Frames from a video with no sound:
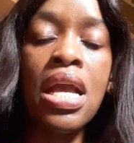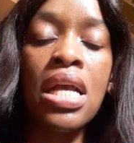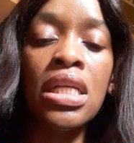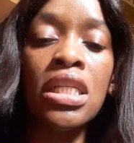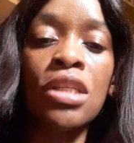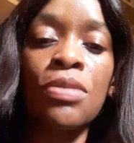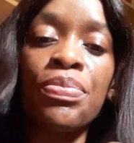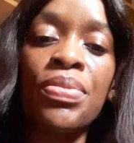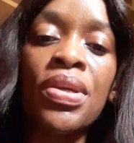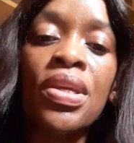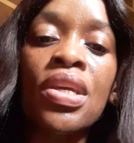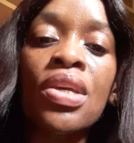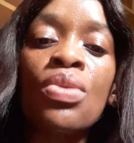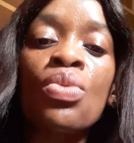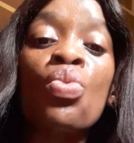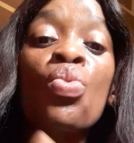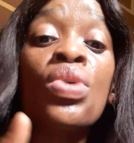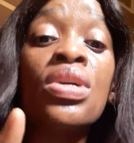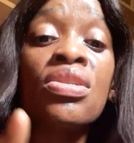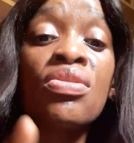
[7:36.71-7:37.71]

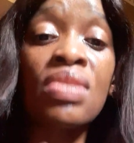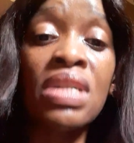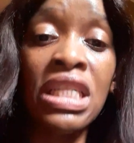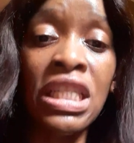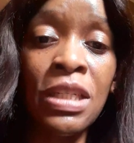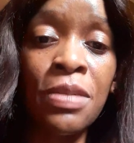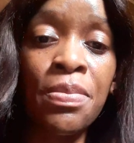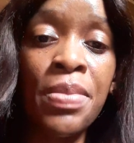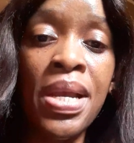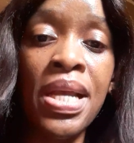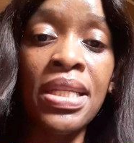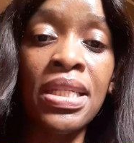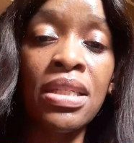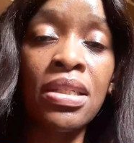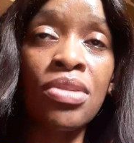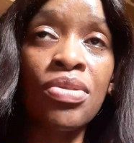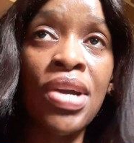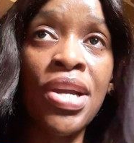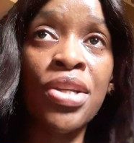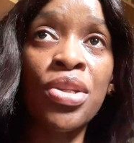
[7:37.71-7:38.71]
Speaking with
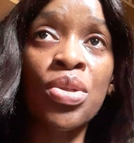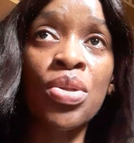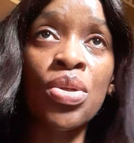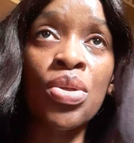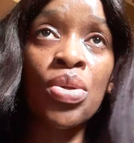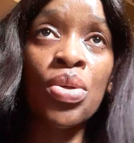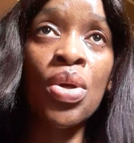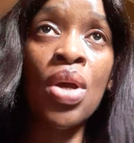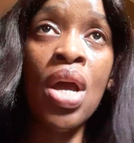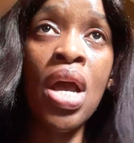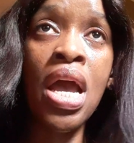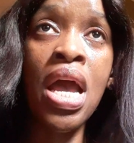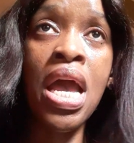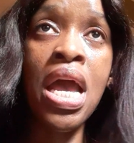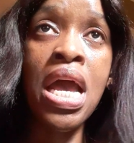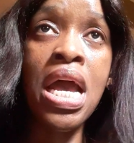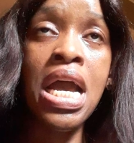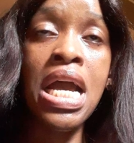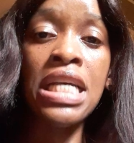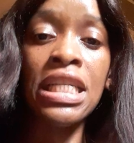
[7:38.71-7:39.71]
respect, trying to
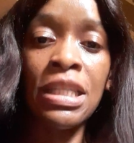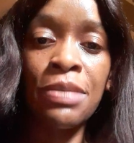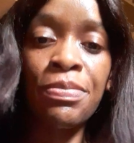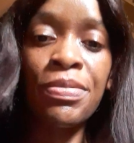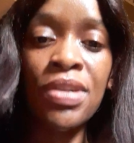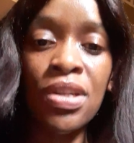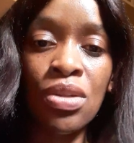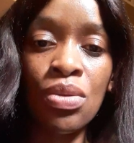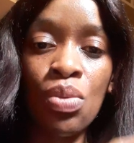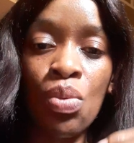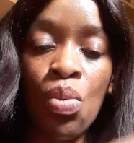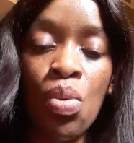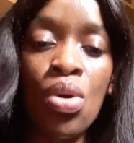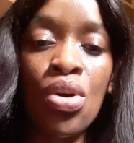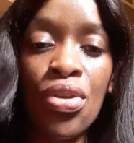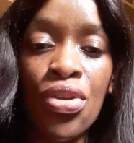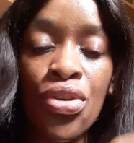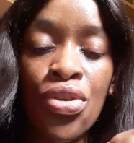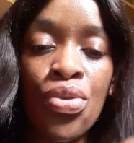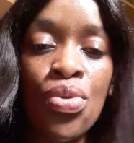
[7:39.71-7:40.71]
express
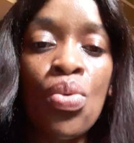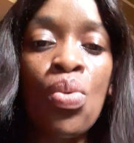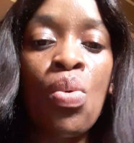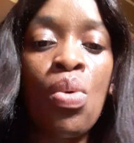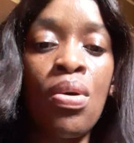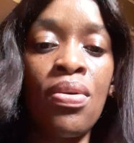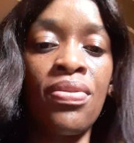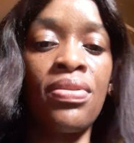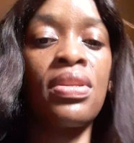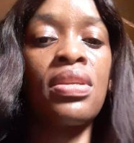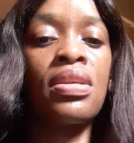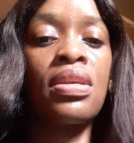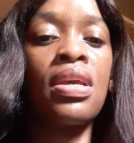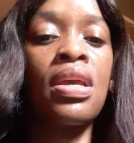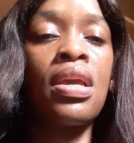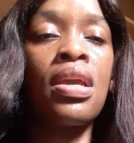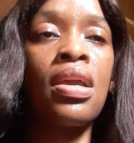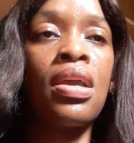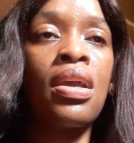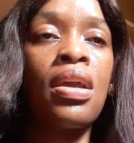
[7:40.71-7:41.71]
what you want
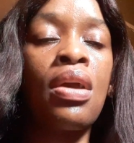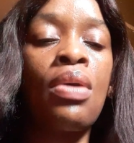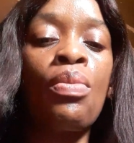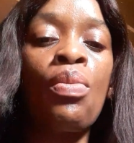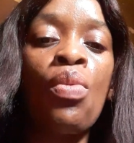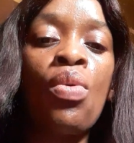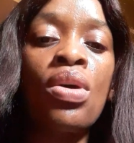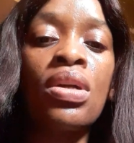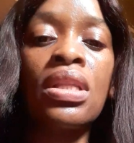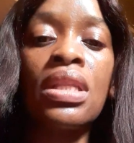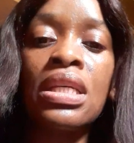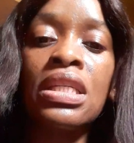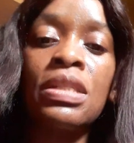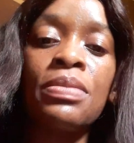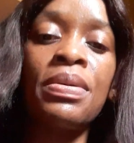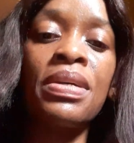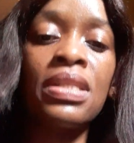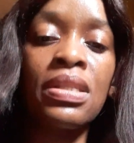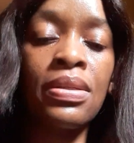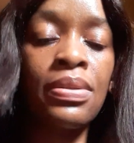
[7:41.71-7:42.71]
and what this
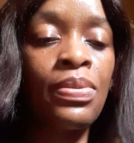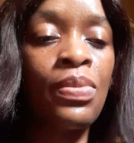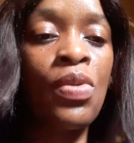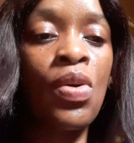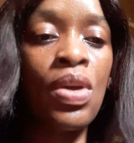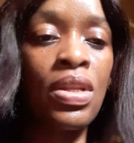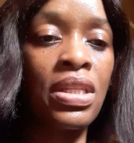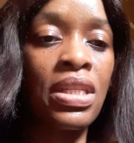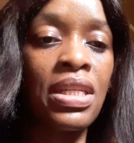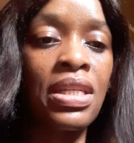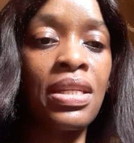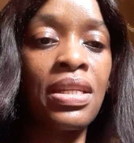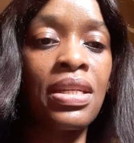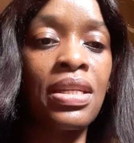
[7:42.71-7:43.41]
person wants.